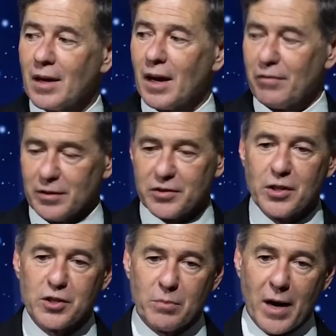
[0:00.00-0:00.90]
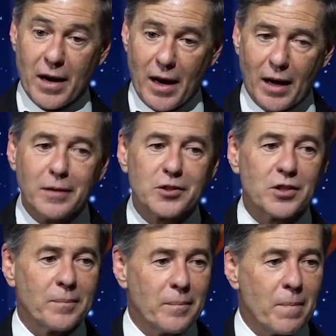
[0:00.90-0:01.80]
I felt tears in my
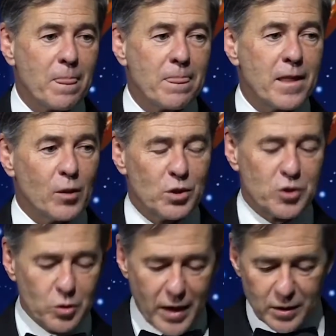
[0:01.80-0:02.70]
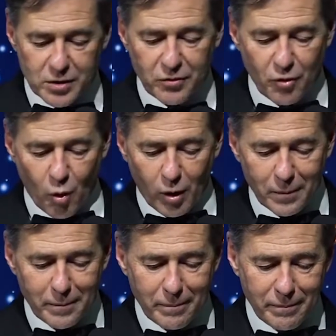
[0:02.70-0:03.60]
eyes. It was 2004.
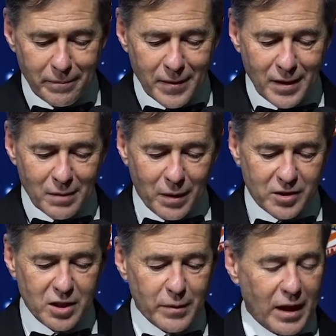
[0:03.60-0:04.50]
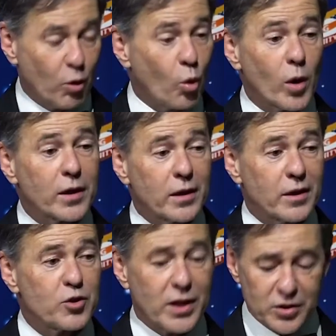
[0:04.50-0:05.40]
My team and I were working
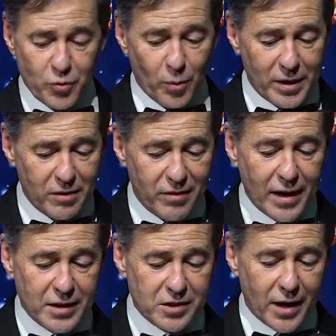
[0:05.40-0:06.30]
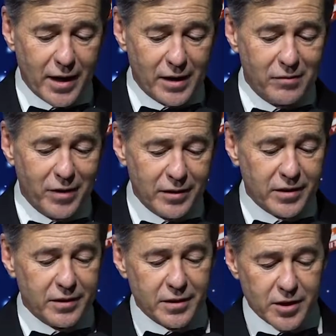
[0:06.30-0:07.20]
to transform a device I had
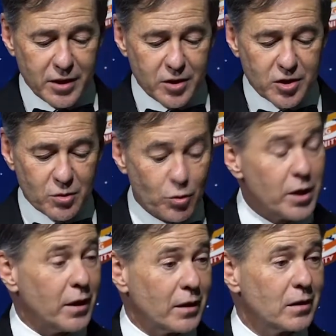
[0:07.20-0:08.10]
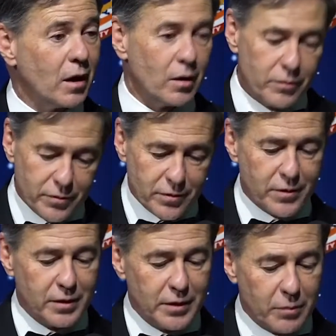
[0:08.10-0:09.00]
invented to teach reading called
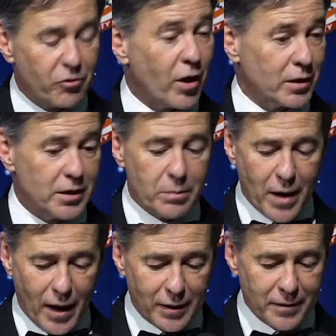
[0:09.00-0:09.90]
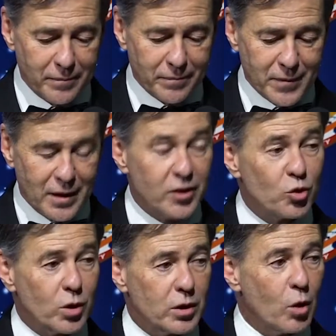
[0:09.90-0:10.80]
the LeapFrog LeapPad
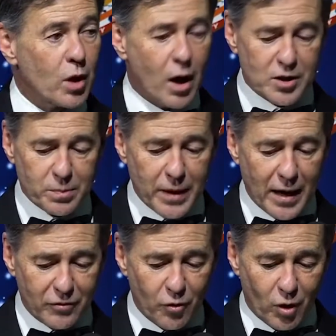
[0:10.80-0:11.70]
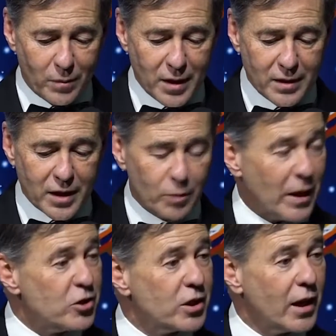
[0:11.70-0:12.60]
into a low-cost platform to help
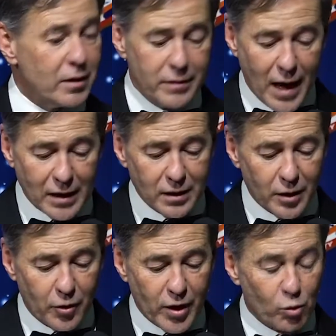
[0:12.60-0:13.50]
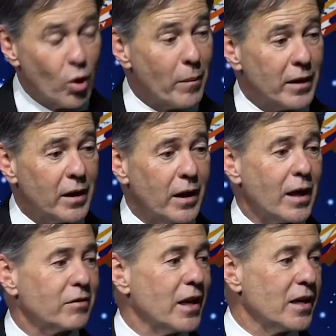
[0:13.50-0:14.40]
educate non-literate women in
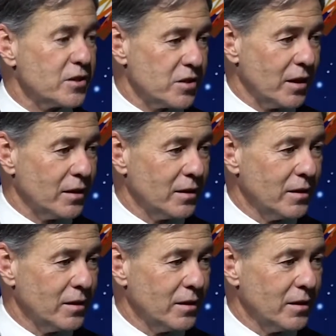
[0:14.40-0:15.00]
Afghanistan.